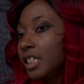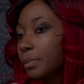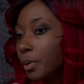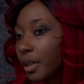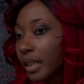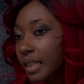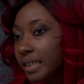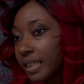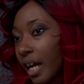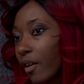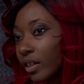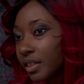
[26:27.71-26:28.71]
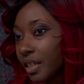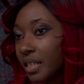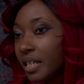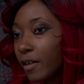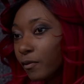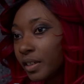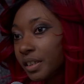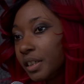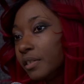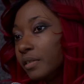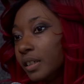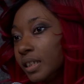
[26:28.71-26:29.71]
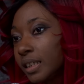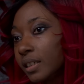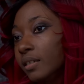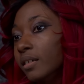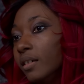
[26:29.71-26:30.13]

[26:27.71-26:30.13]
explore Clint's character in a Netflix series?